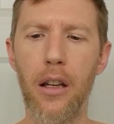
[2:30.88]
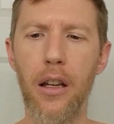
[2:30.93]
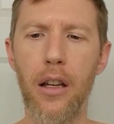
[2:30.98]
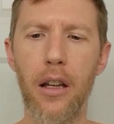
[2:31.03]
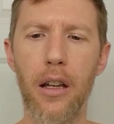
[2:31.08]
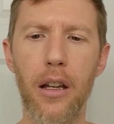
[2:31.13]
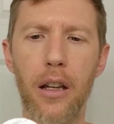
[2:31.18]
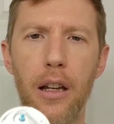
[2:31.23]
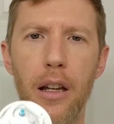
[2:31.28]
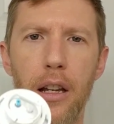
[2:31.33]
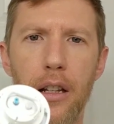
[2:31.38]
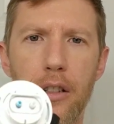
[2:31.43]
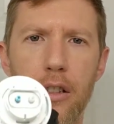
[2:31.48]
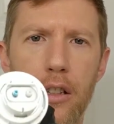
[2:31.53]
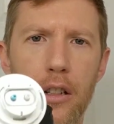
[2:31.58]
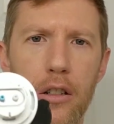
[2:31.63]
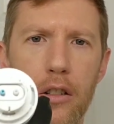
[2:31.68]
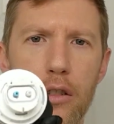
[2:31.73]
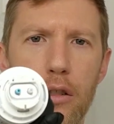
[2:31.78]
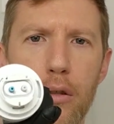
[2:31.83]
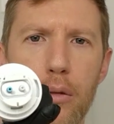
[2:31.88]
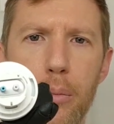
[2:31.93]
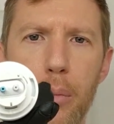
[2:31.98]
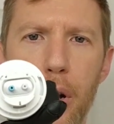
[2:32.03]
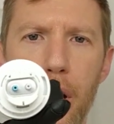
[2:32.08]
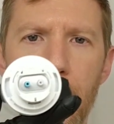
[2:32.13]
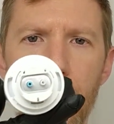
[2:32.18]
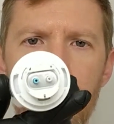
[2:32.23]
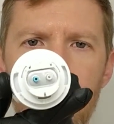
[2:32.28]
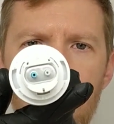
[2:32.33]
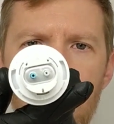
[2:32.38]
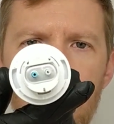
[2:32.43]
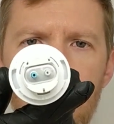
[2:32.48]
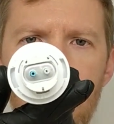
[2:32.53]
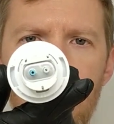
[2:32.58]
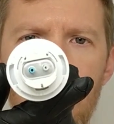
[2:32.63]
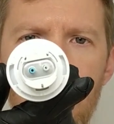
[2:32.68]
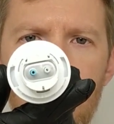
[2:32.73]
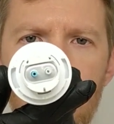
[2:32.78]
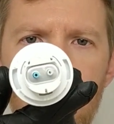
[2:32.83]
It's a two-part
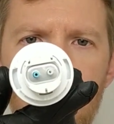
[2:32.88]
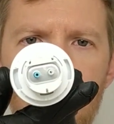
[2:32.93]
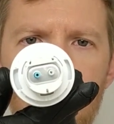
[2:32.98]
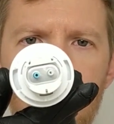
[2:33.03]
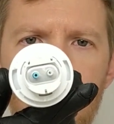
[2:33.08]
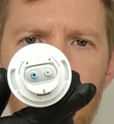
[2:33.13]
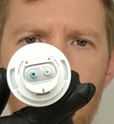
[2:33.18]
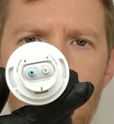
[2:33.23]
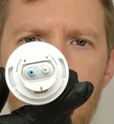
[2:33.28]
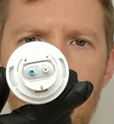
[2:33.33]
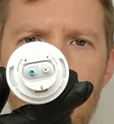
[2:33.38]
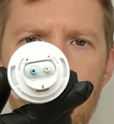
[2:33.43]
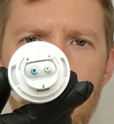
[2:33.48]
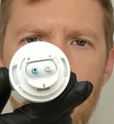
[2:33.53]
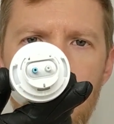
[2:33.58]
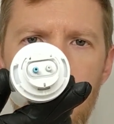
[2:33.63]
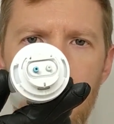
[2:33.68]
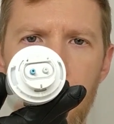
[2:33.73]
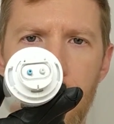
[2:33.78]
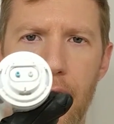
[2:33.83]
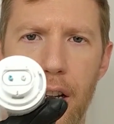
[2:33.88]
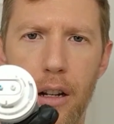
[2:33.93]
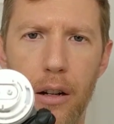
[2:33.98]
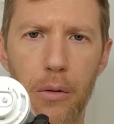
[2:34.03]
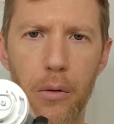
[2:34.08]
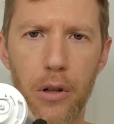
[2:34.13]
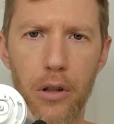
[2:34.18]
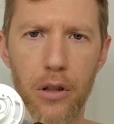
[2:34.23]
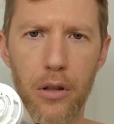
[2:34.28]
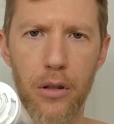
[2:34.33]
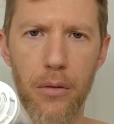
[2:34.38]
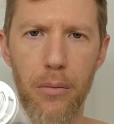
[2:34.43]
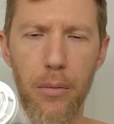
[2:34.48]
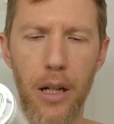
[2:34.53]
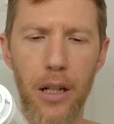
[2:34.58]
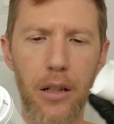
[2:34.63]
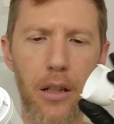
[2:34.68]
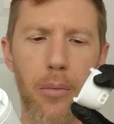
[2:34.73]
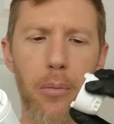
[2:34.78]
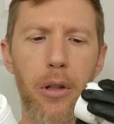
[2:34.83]
inside of there, which mates up
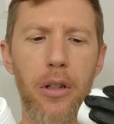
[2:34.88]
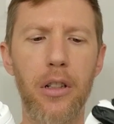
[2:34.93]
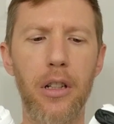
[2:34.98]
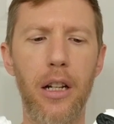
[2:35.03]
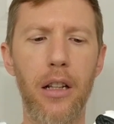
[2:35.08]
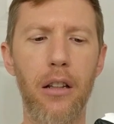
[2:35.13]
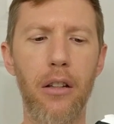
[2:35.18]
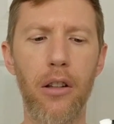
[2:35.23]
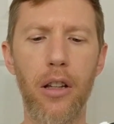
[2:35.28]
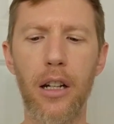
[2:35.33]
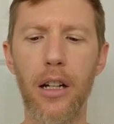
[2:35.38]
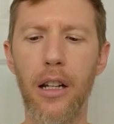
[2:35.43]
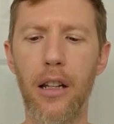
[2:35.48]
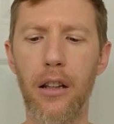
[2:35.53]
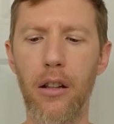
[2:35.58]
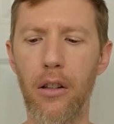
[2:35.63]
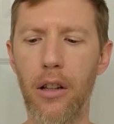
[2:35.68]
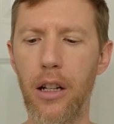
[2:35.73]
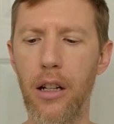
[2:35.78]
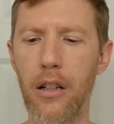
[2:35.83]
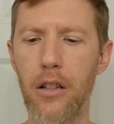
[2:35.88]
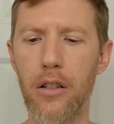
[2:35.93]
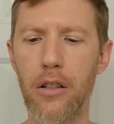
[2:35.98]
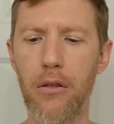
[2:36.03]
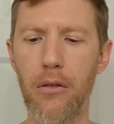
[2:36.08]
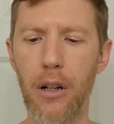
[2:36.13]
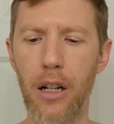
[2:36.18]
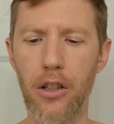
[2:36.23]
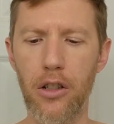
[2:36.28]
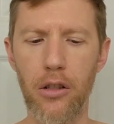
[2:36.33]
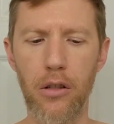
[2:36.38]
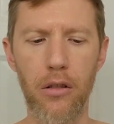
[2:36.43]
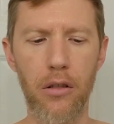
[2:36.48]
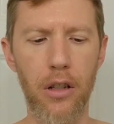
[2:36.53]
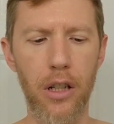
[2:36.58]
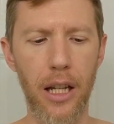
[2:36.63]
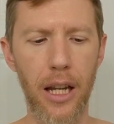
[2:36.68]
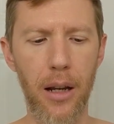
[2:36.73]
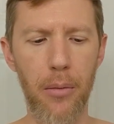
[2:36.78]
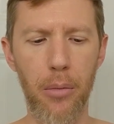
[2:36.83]
inside the lid, and the lid is directional. You
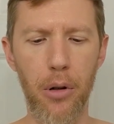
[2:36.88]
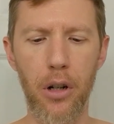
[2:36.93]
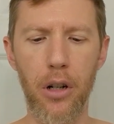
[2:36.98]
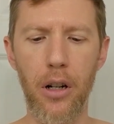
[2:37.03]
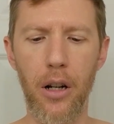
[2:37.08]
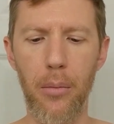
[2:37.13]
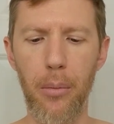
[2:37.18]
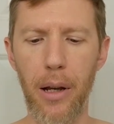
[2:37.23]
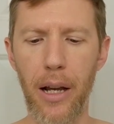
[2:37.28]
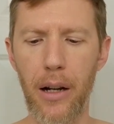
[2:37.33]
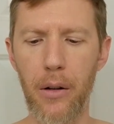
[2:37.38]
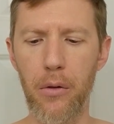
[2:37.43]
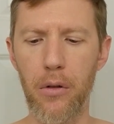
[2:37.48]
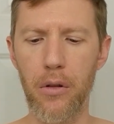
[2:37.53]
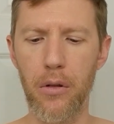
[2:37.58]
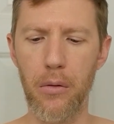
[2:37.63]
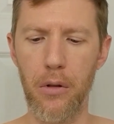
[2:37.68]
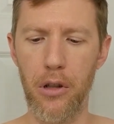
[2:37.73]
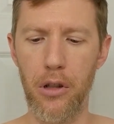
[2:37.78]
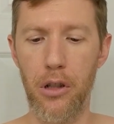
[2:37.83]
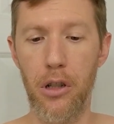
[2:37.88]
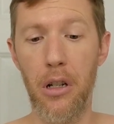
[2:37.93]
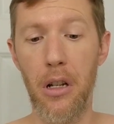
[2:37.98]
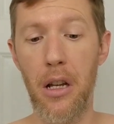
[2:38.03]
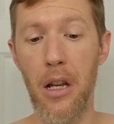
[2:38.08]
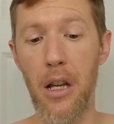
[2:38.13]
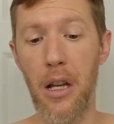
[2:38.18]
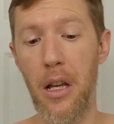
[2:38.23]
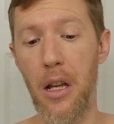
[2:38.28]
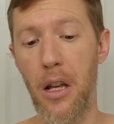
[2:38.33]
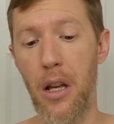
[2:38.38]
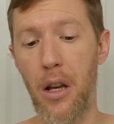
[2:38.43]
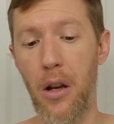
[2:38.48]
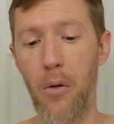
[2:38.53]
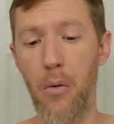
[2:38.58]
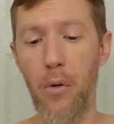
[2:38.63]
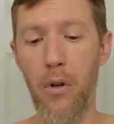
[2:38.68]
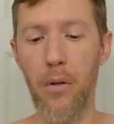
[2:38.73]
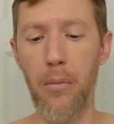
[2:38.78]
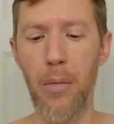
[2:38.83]
can't put it on backwards, which wouldn't
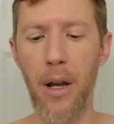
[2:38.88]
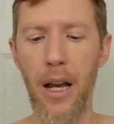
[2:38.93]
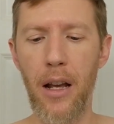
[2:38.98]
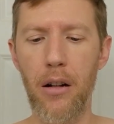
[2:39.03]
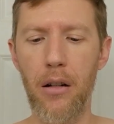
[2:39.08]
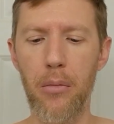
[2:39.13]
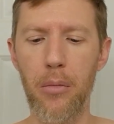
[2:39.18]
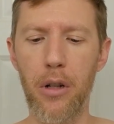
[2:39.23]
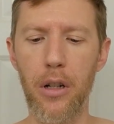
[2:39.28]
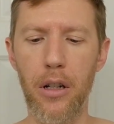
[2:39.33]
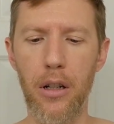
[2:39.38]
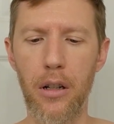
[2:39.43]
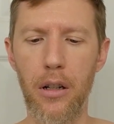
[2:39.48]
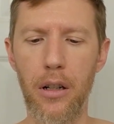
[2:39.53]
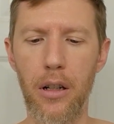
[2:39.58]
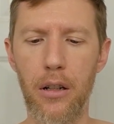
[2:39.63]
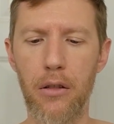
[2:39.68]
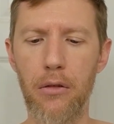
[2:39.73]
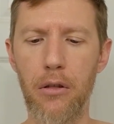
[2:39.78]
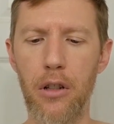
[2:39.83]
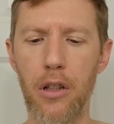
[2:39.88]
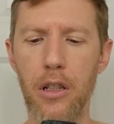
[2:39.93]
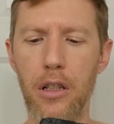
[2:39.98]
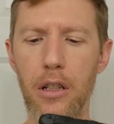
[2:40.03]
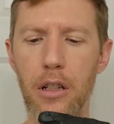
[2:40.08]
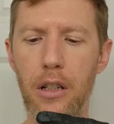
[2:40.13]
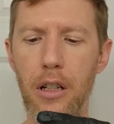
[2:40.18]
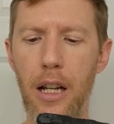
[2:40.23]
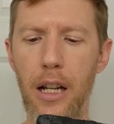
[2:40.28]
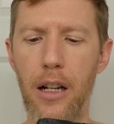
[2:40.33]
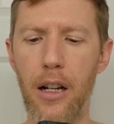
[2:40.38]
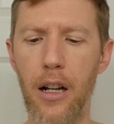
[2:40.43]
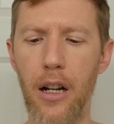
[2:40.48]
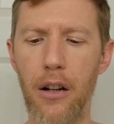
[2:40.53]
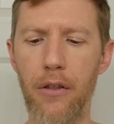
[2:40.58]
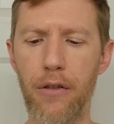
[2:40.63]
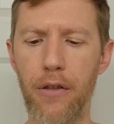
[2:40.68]
matter, but it's real easy to take off